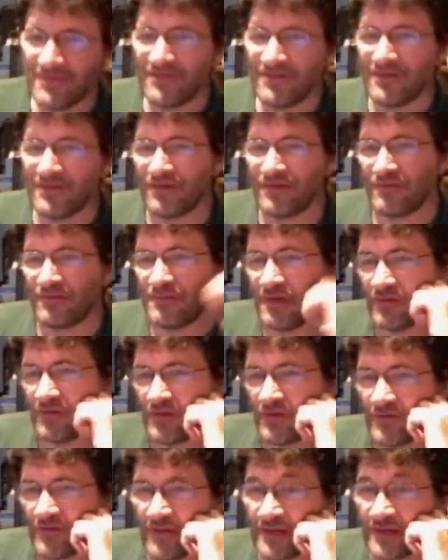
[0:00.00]
this will be
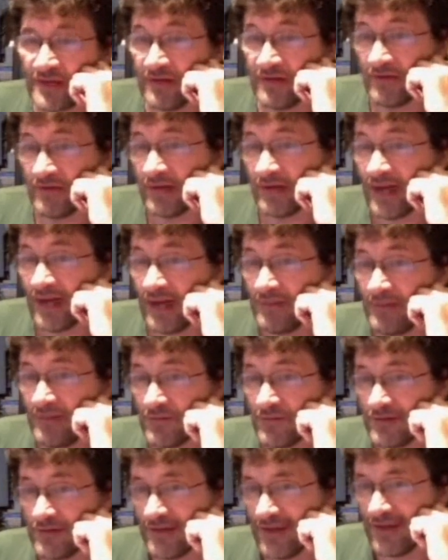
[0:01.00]
sort of like a little game
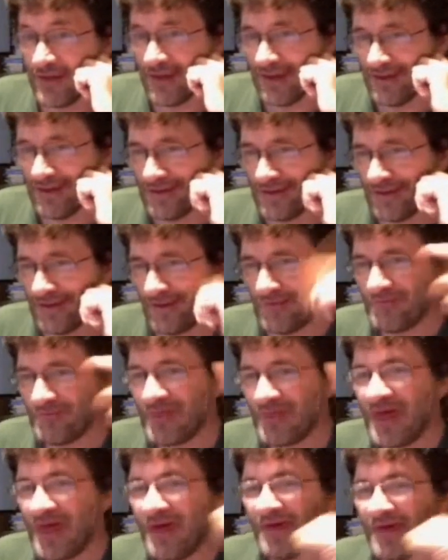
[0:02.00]
for today. So
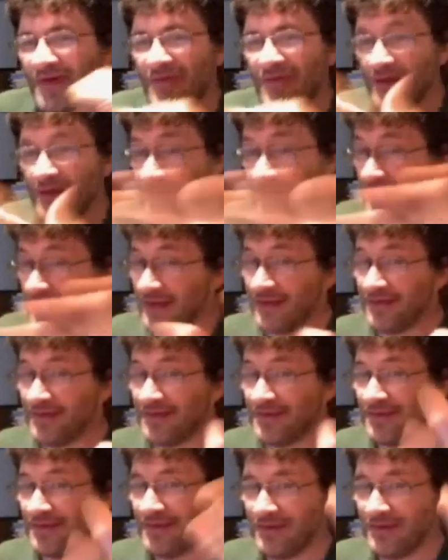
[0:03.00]
there it
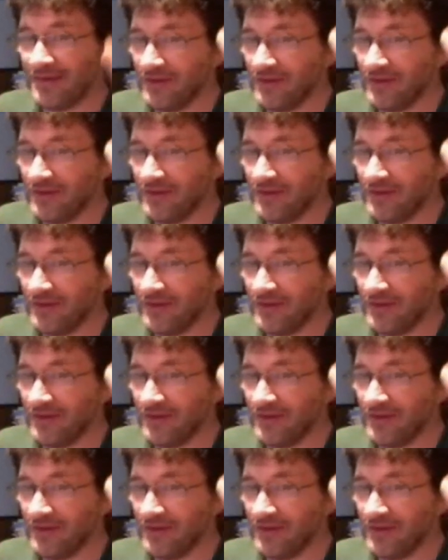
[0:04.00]
is.